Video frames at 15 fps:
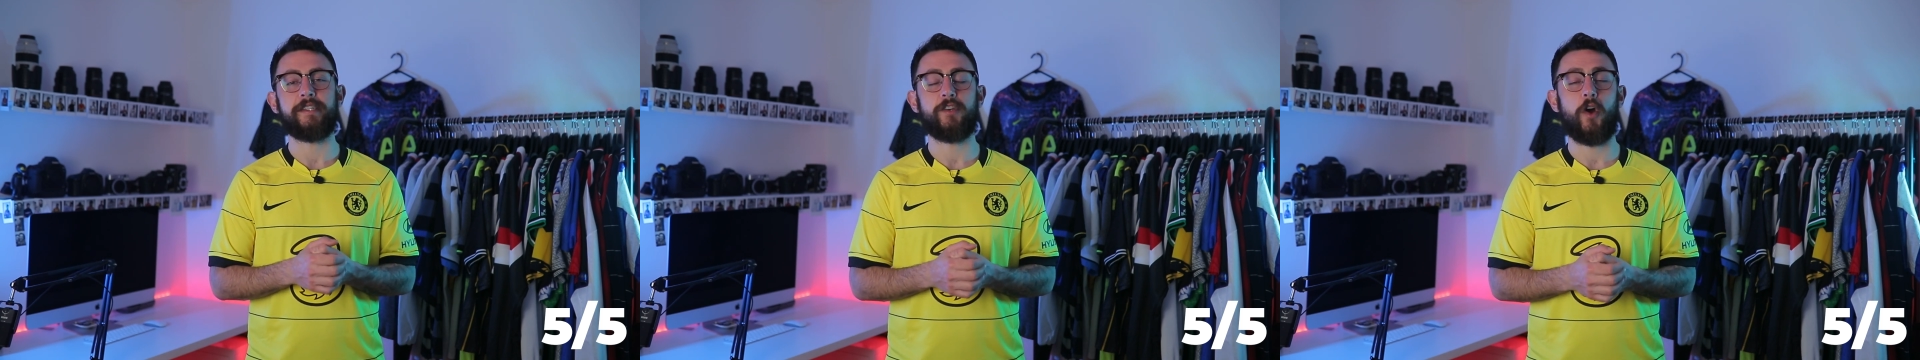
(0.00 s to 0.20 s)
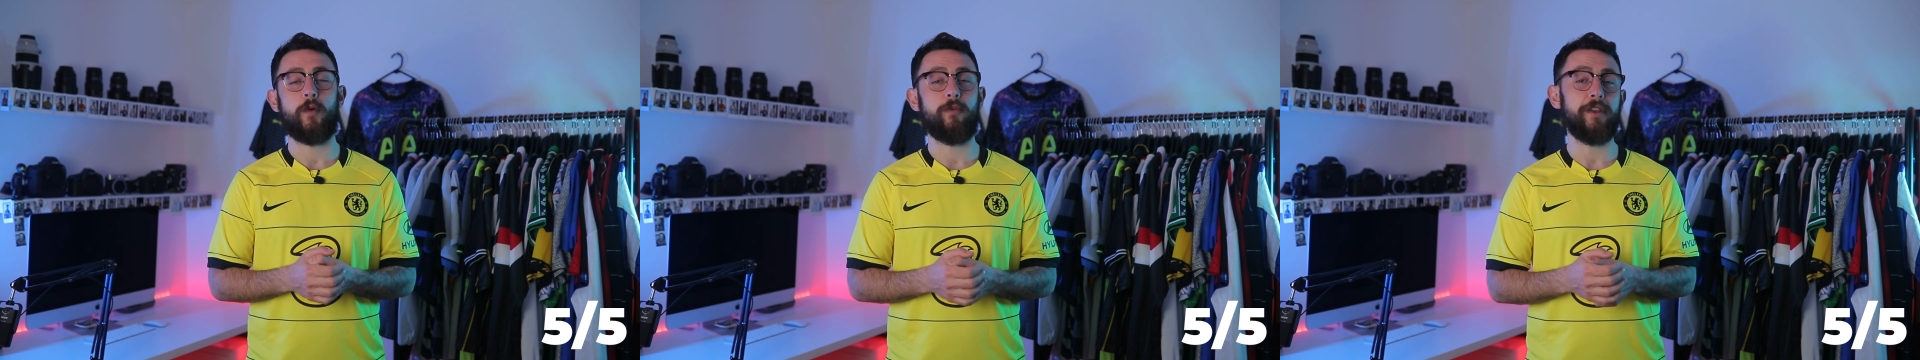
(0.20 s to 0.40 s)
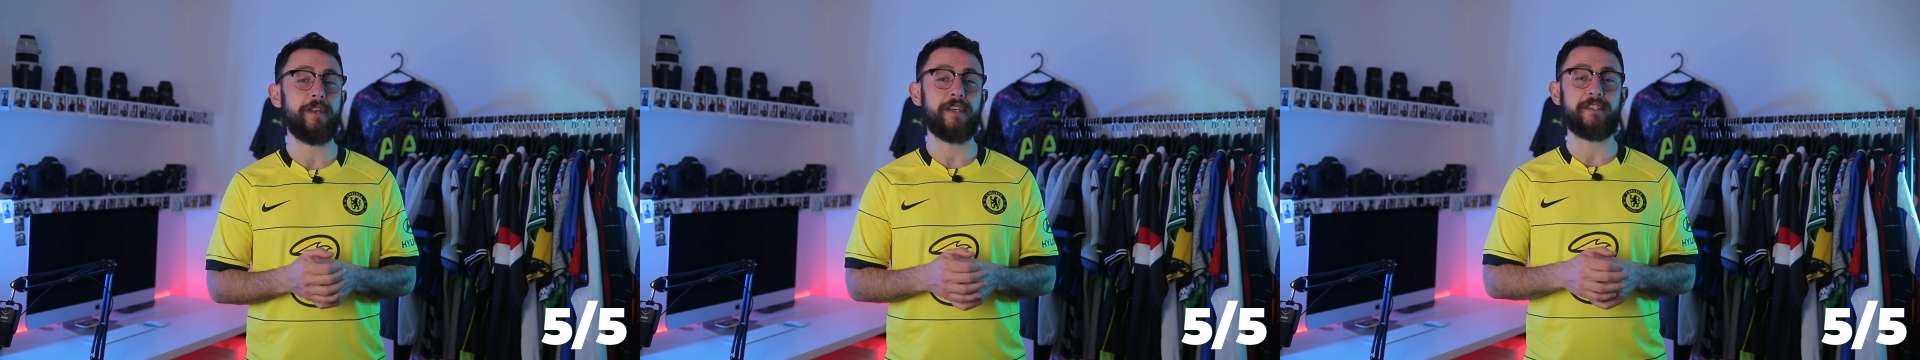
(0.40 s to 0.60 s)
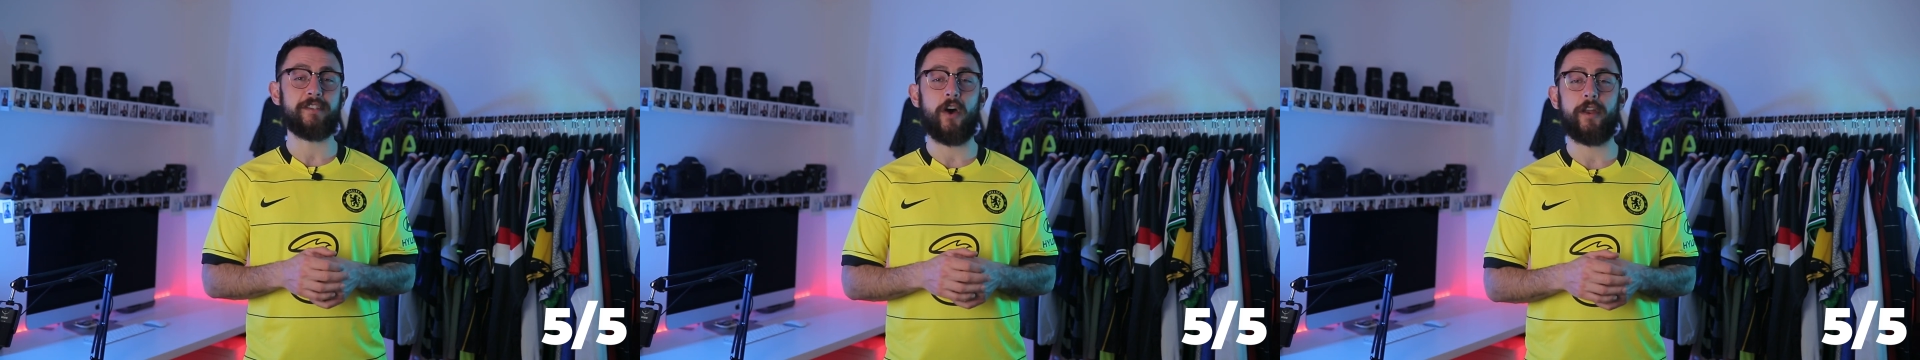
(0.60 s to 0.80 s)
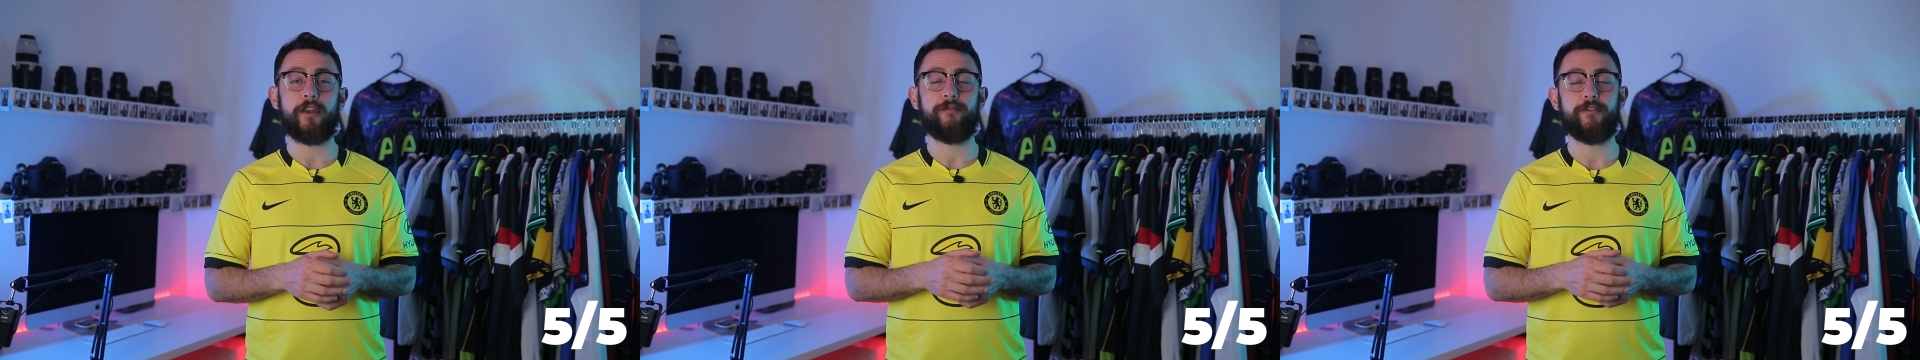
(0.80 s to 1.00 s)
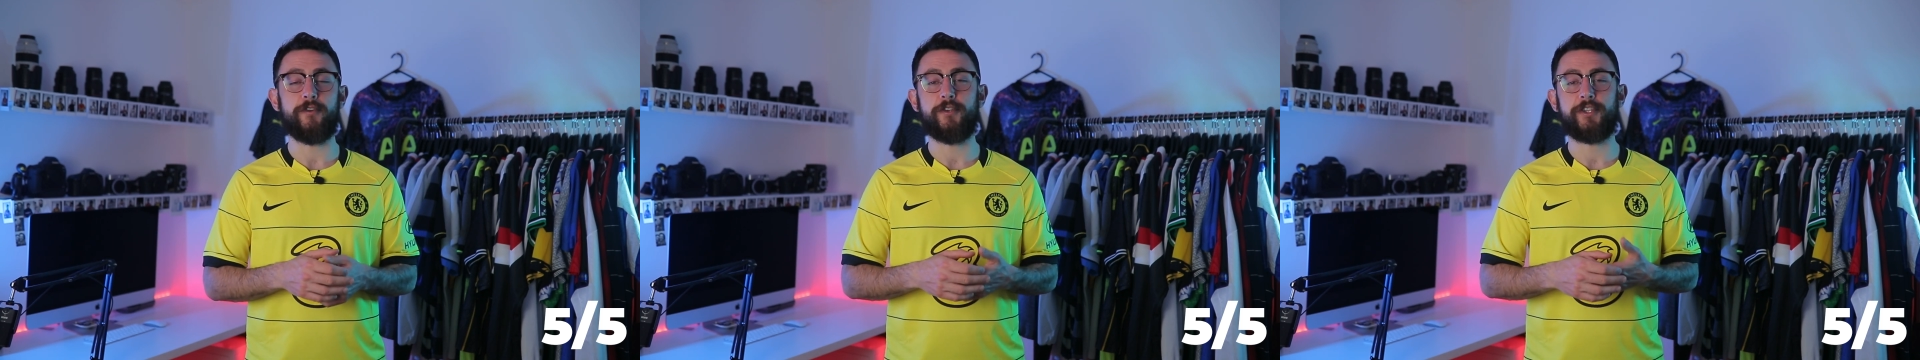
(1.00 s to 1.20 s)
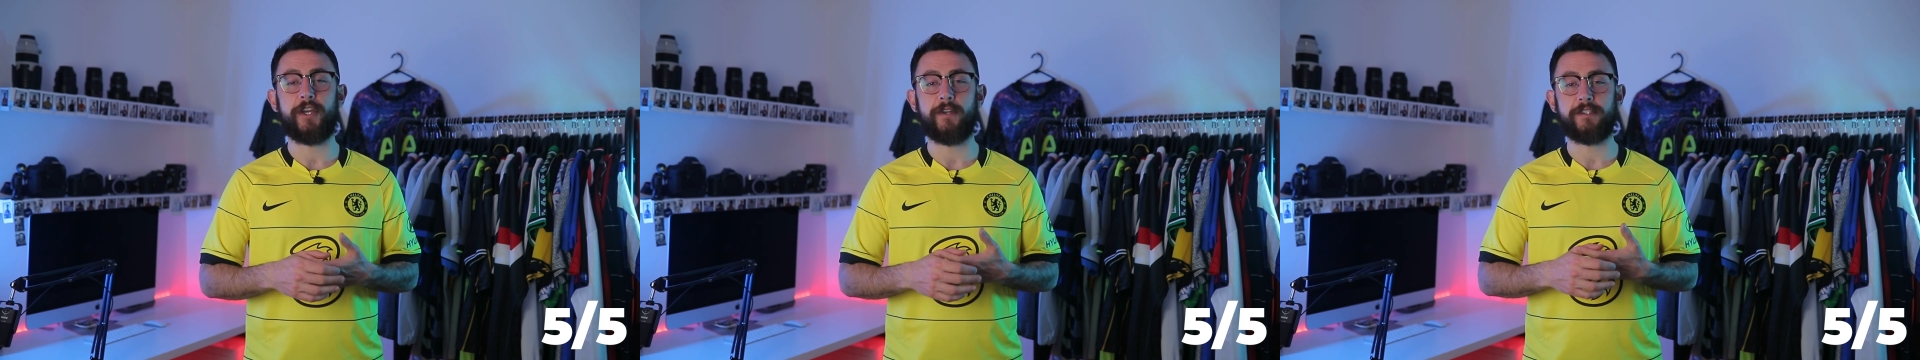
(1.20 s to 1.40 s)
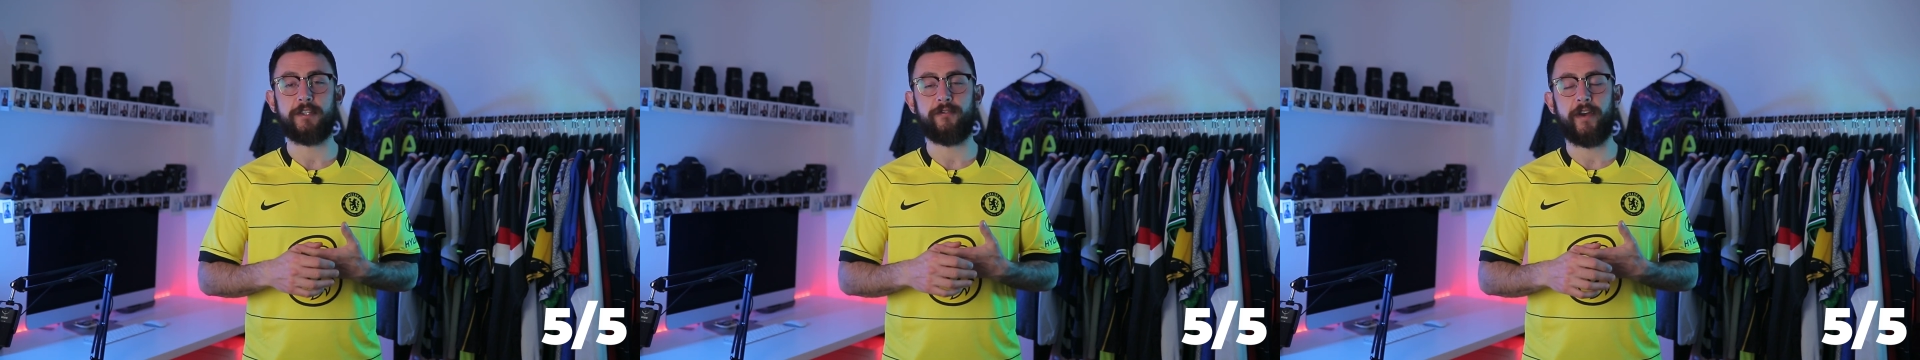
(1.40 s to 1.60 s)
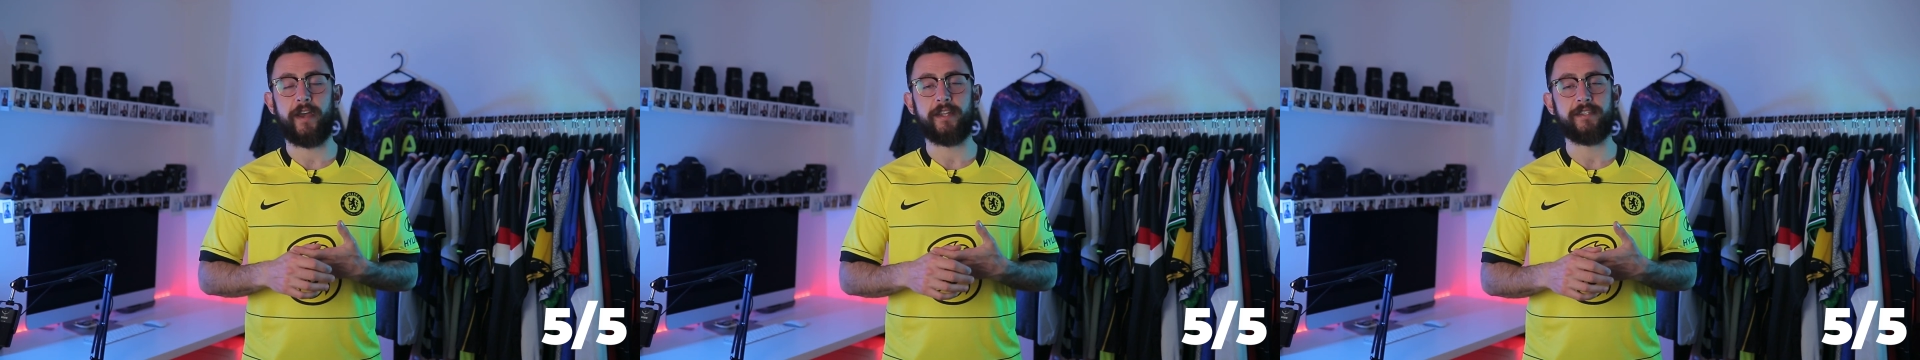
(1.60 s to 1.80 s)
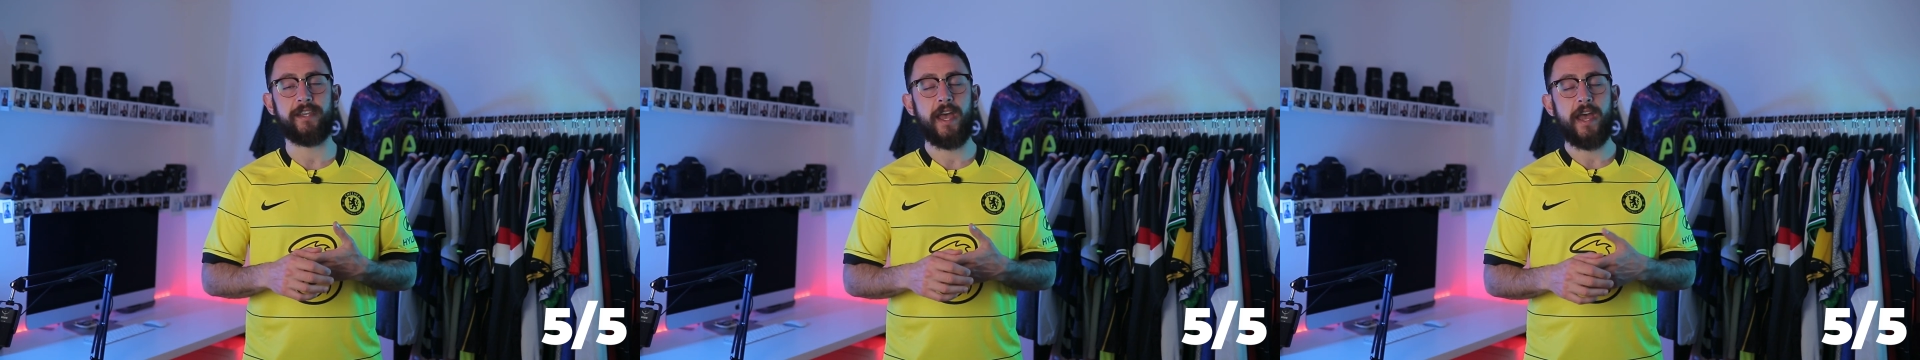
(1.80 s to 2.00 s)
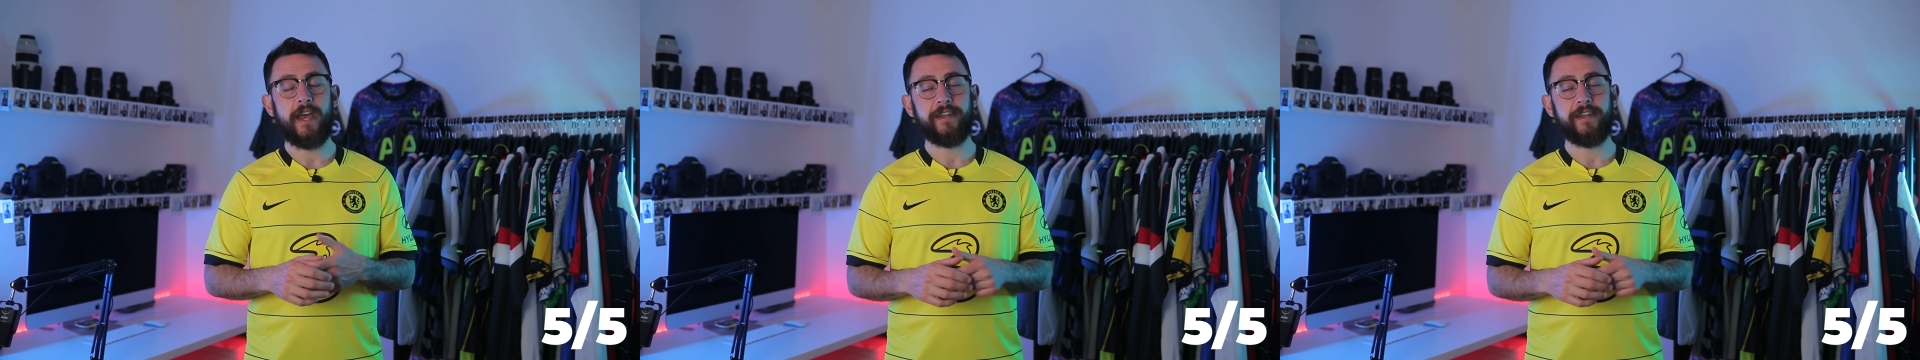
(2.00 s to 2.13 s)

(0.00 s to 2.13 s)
So I'm really excited for you Chelsea fans.